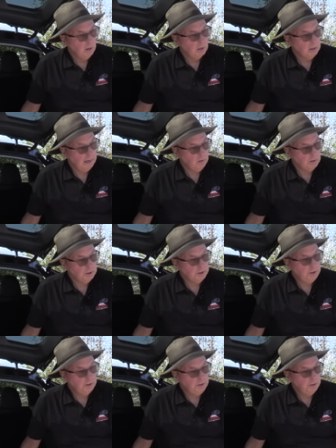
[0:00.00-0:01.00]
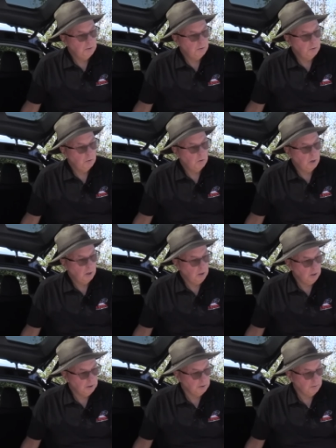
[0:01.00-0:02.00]
allowed us to do
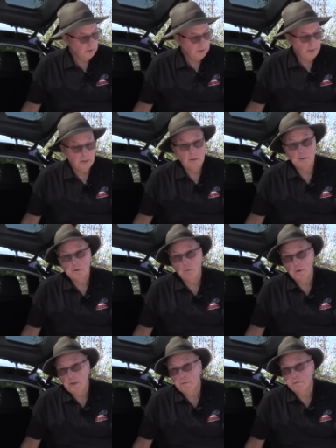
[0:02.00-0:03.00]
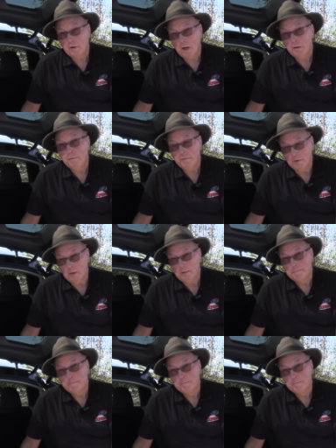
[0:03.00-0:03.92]
125 feet